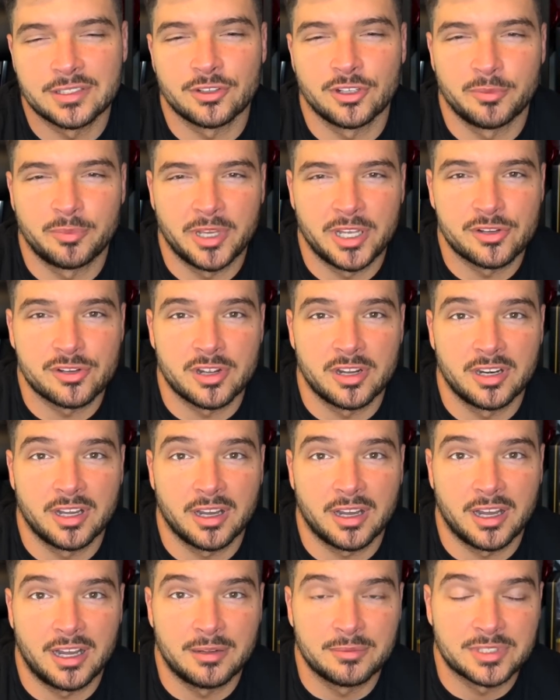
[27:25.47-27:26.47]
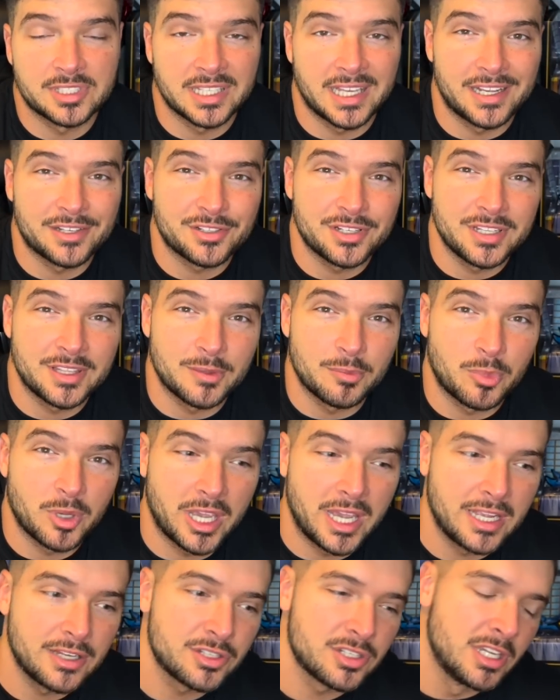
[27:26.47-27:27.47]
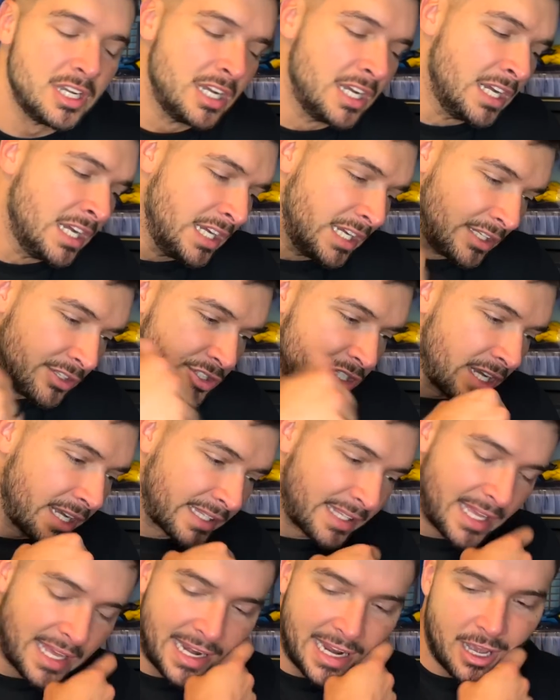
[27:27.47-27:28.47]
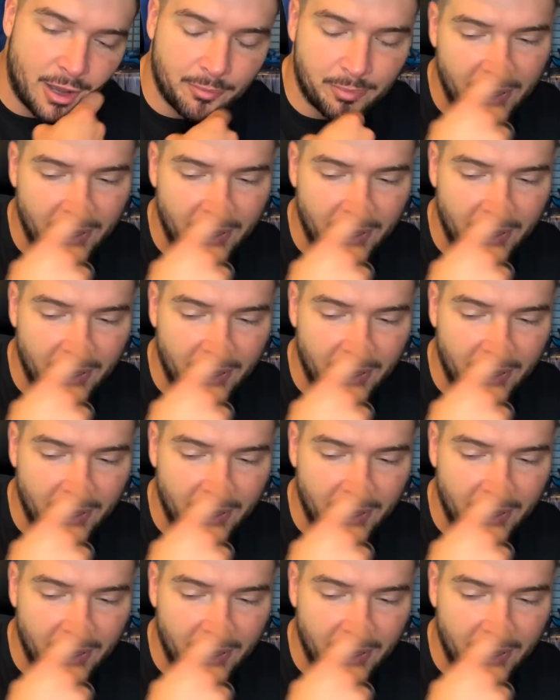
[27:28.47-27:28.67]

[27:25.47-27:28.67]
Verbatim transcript: Go to patreon.com slash Ethan Page and check that out.